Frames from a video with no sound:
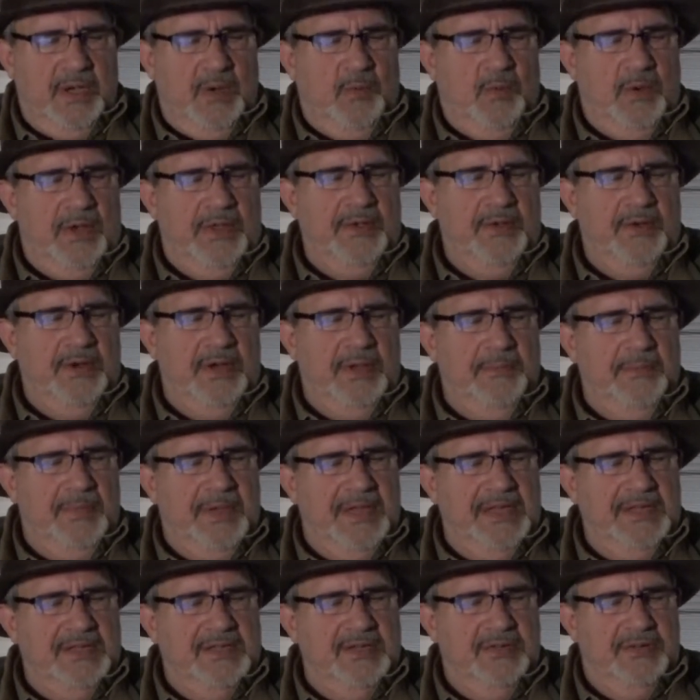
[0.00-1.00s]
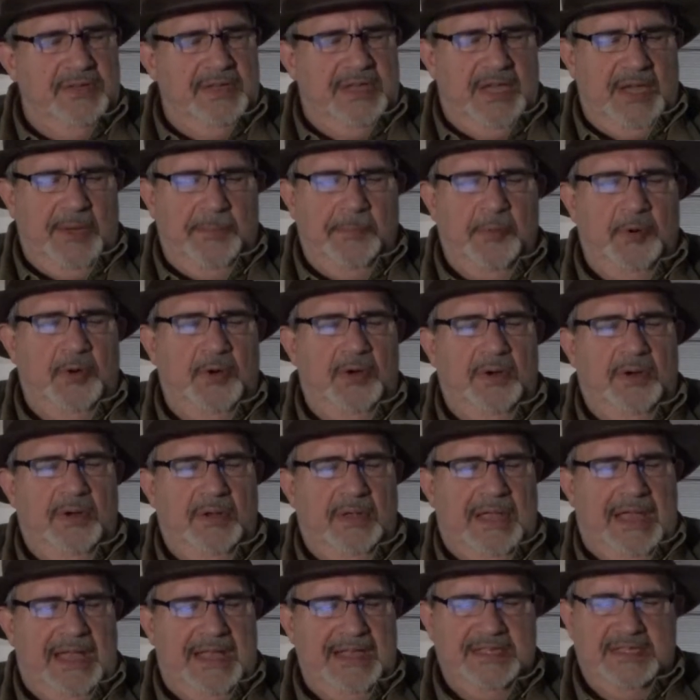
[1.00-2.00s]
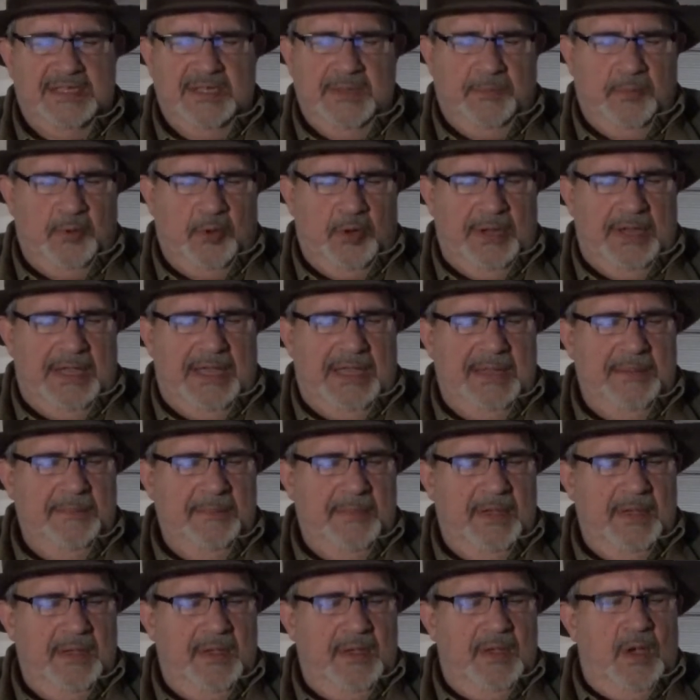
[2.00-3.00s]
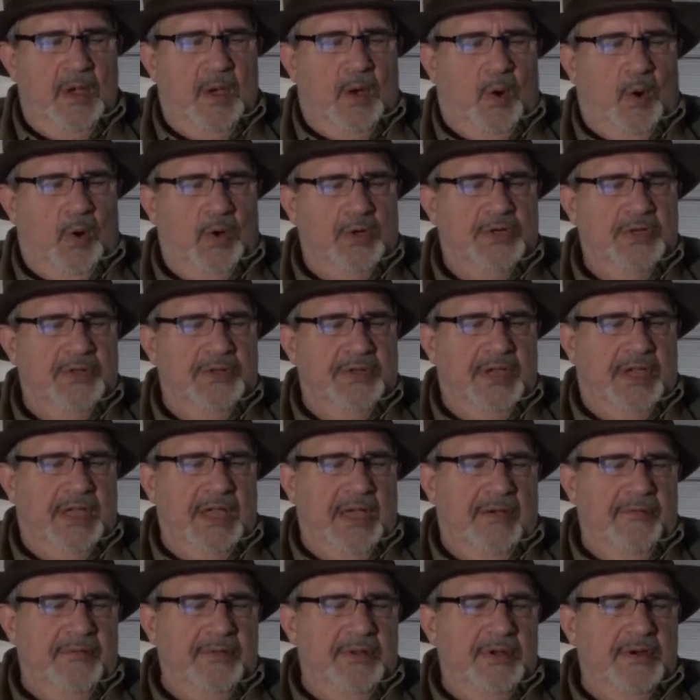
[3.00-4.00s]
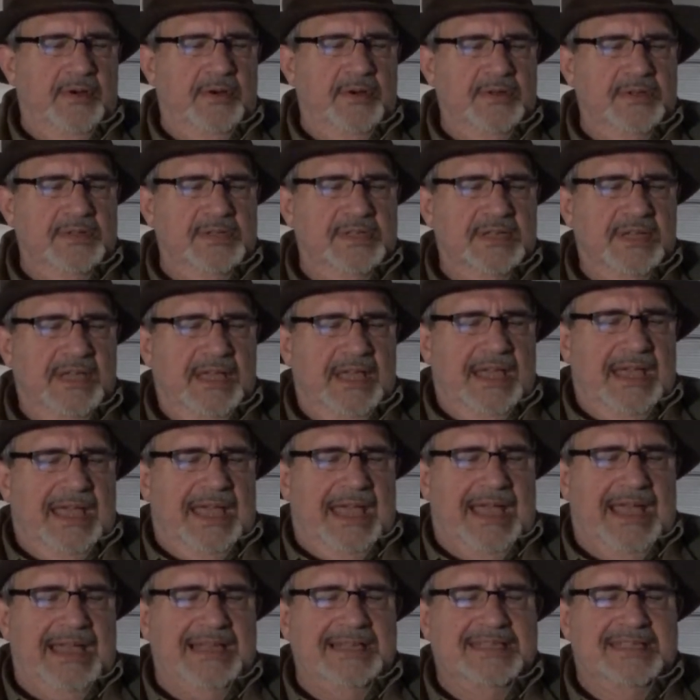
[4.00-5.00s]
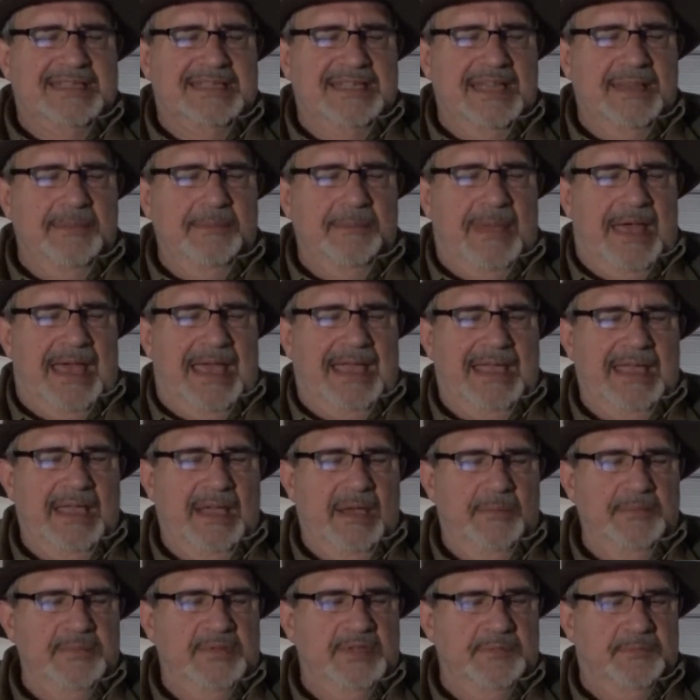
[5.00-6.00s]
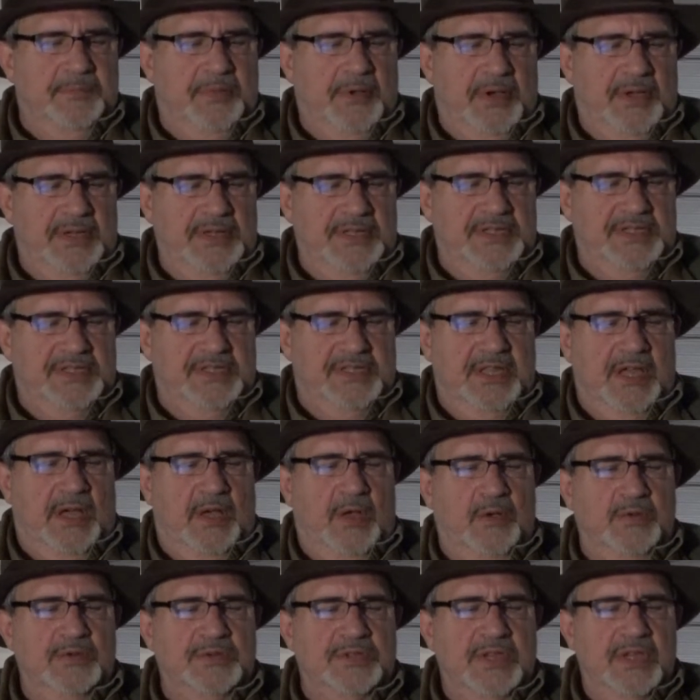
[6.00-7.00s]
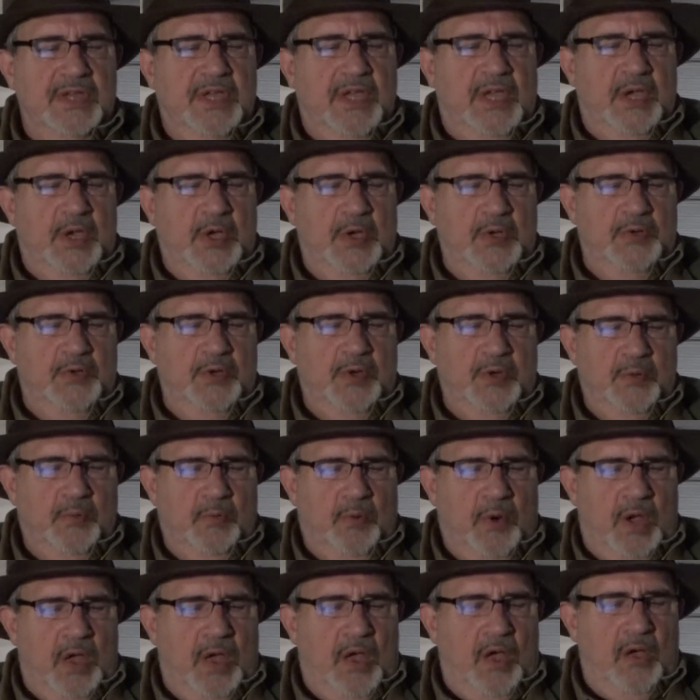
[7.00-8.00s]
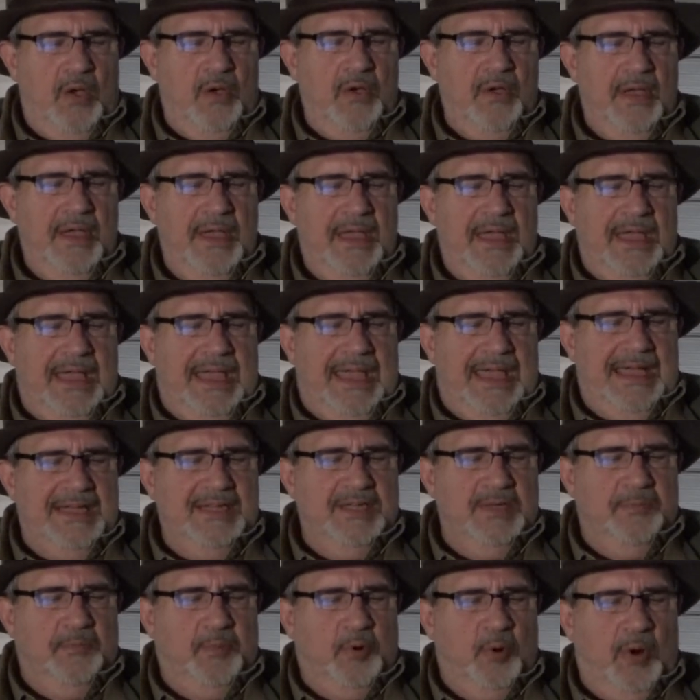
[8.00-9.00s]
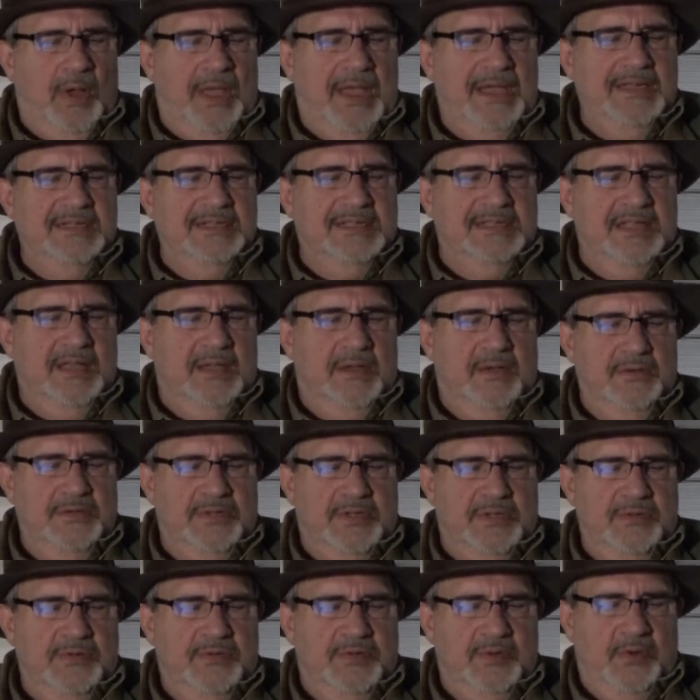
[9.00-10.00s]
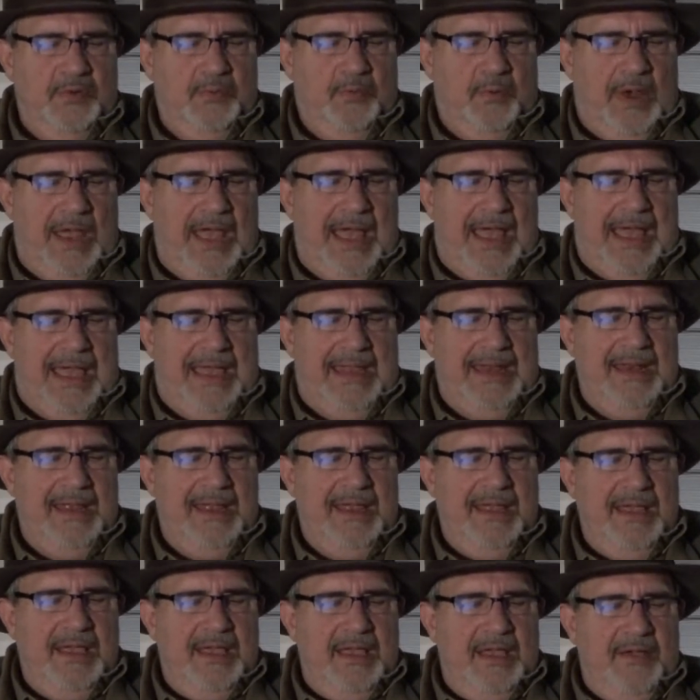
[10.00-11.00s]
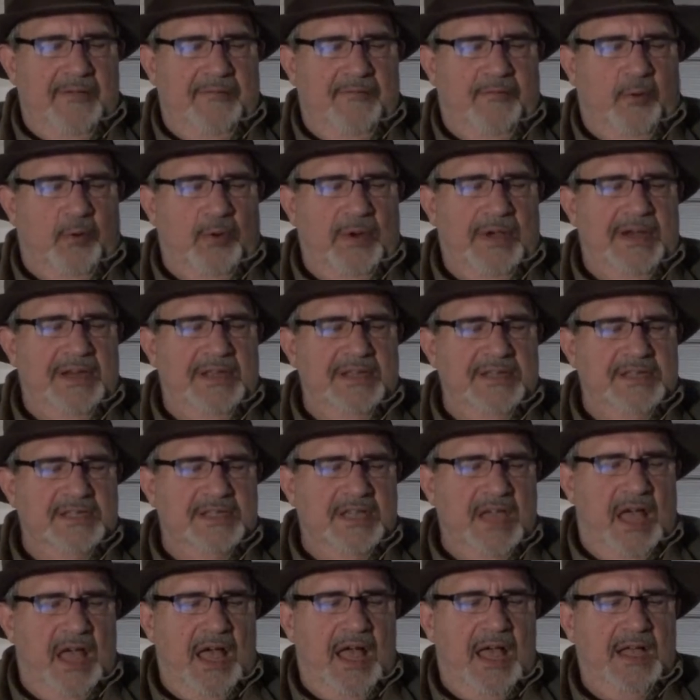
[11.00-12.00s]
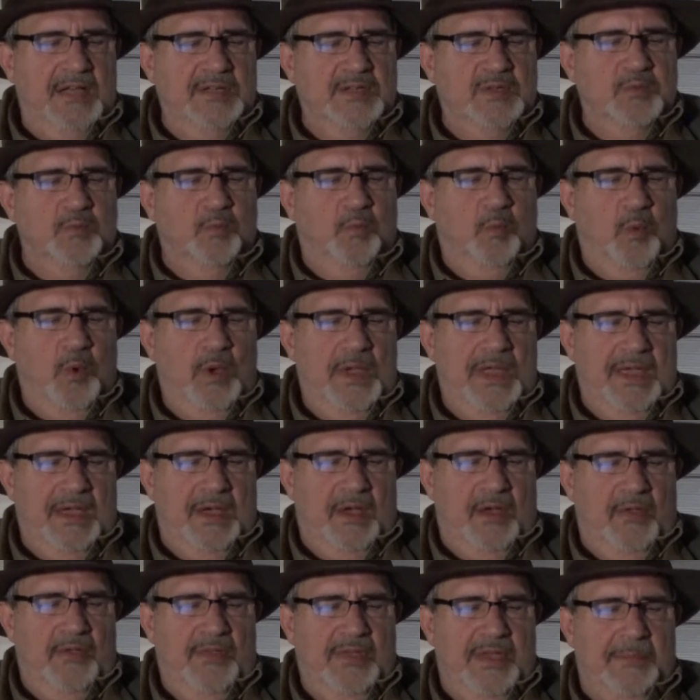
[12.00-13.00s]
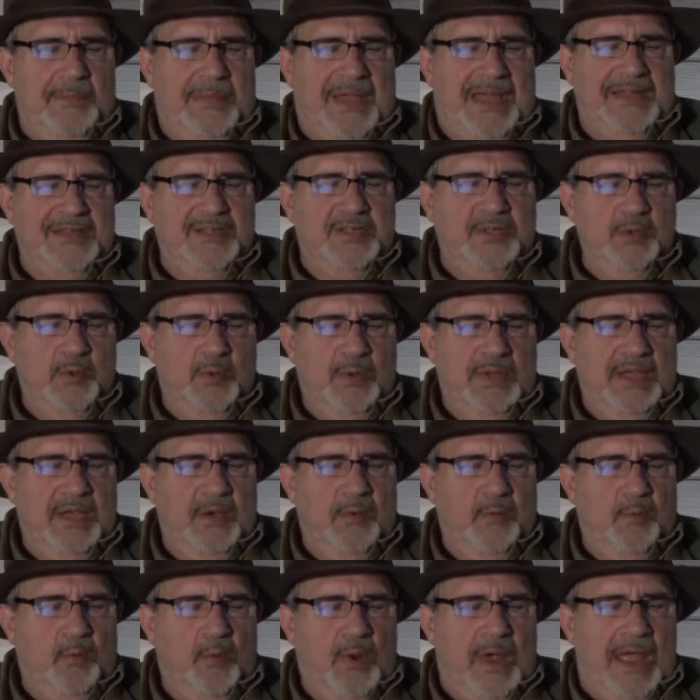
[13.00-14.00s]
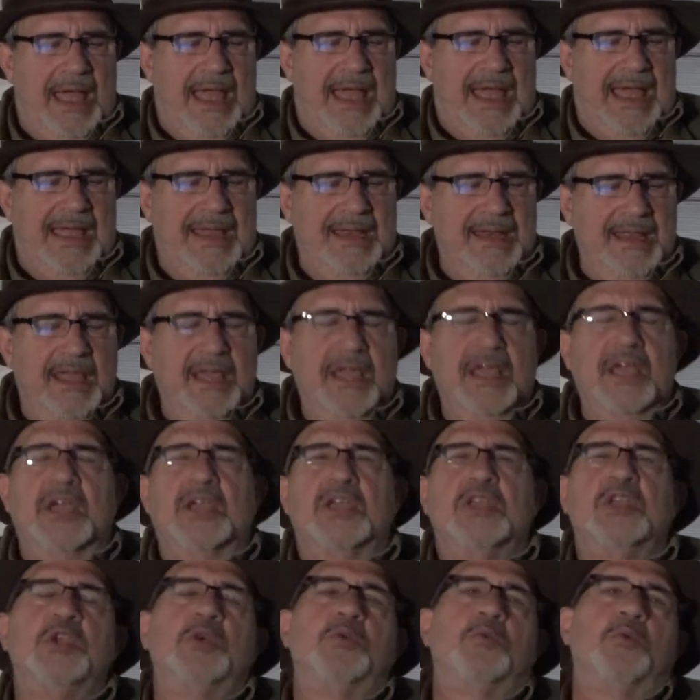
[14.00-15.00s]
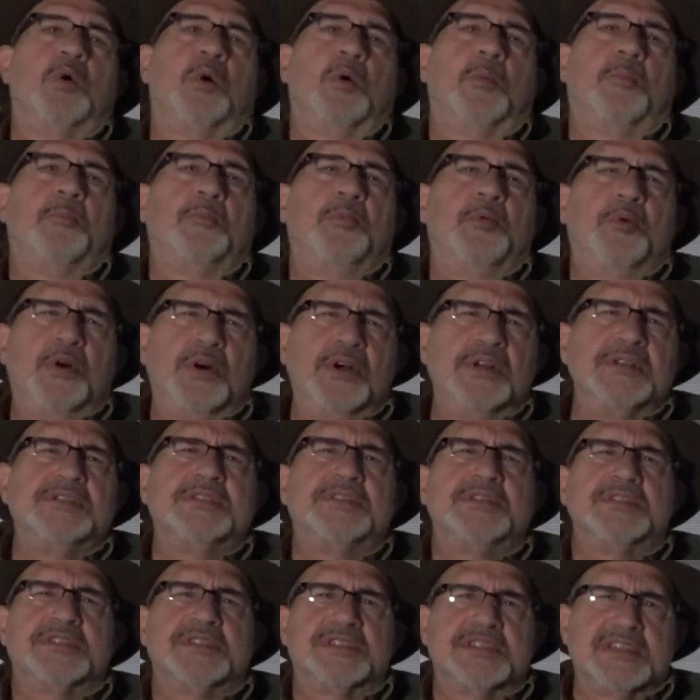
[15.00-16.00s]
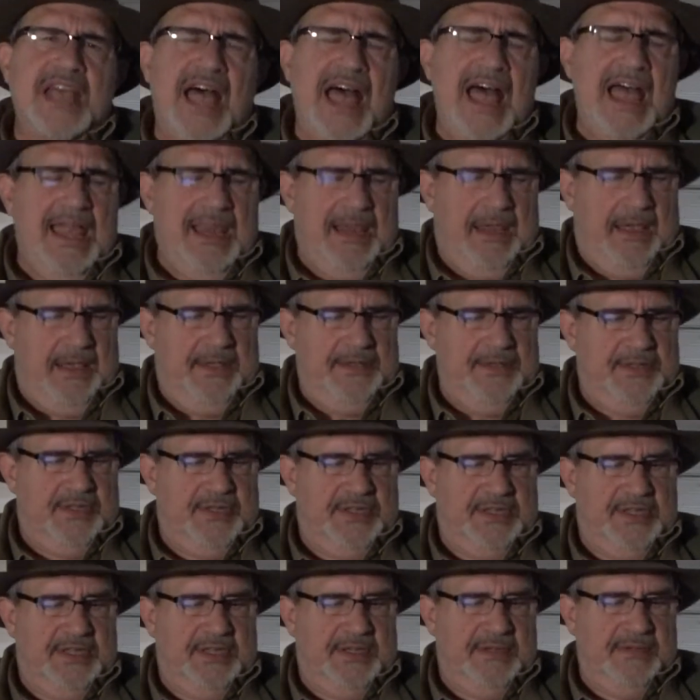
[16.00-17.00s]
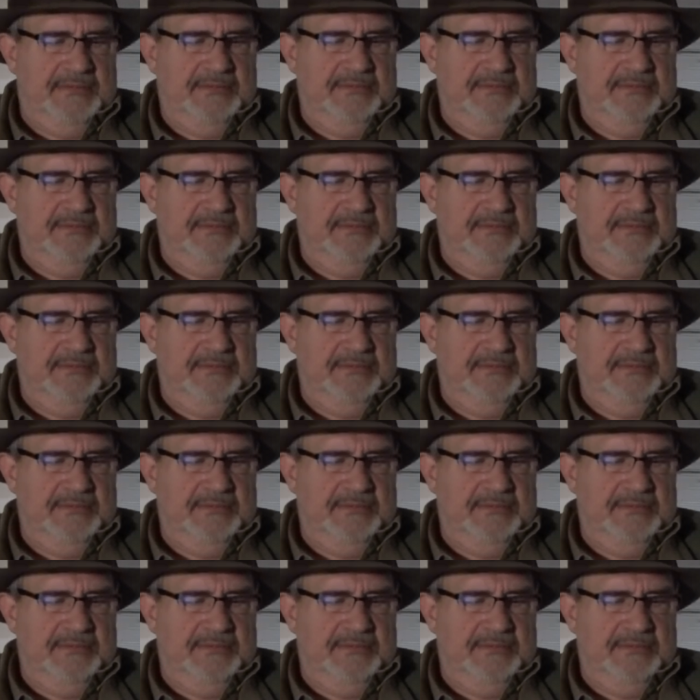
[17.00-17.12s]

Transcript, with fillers: whether it be to the emperor as supreme, or to the governors as sent by him to punish those who do wrong and to praise those who do right for it is God's will that by doing right you will put to silence